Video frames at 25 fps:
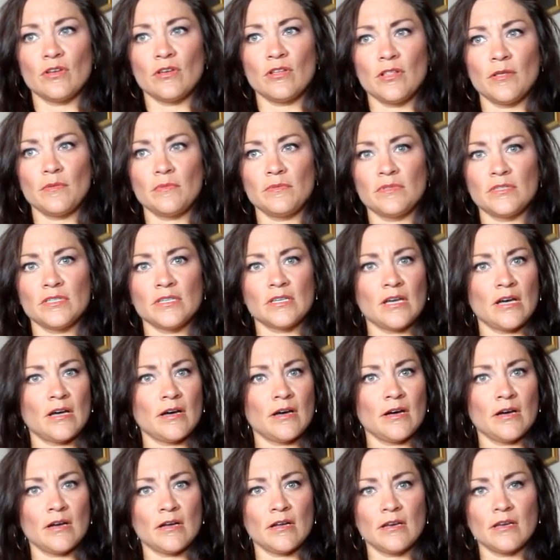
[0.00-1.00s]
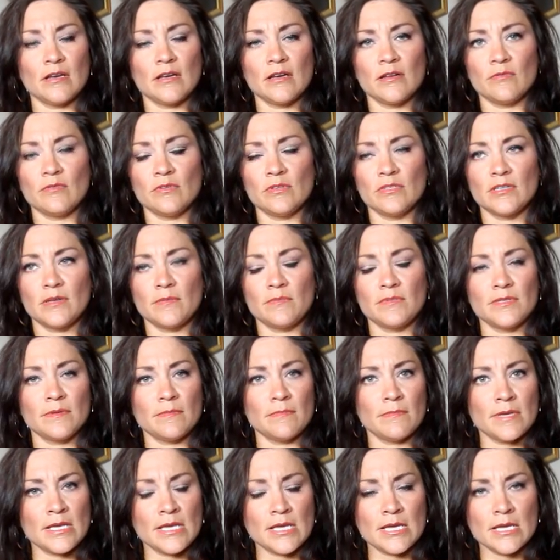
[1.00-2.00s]
all up to God, and it was up to
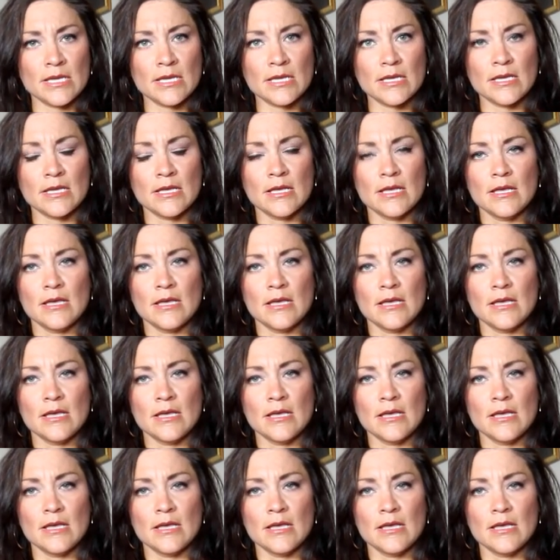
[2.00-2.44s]
me.